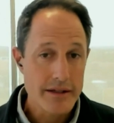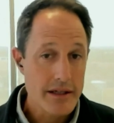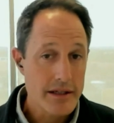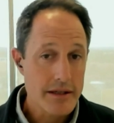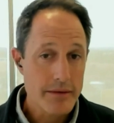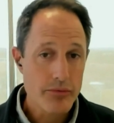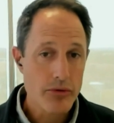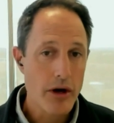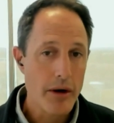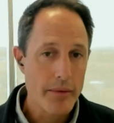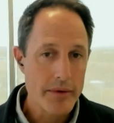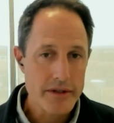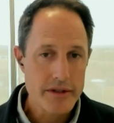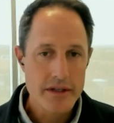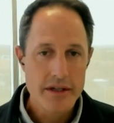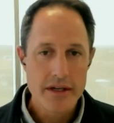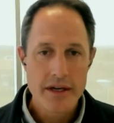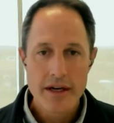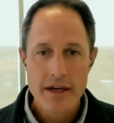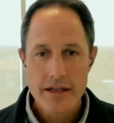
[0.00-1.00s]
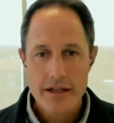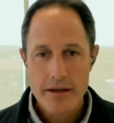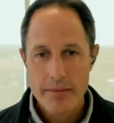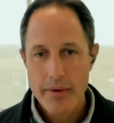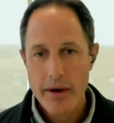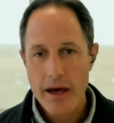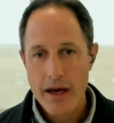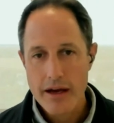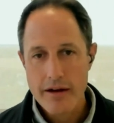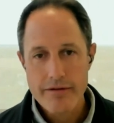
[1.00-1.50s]
It's a promise to
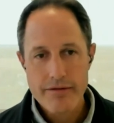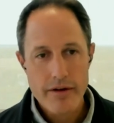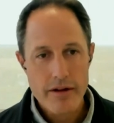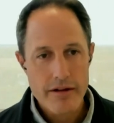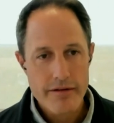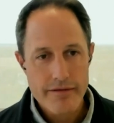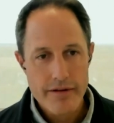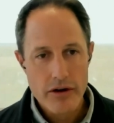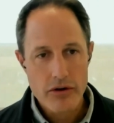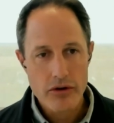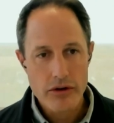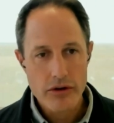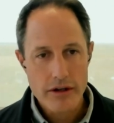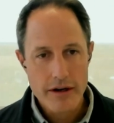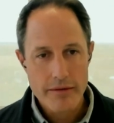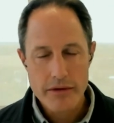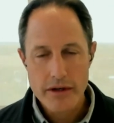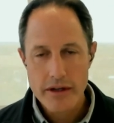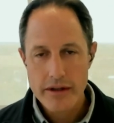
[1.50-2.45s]
pay from the federal government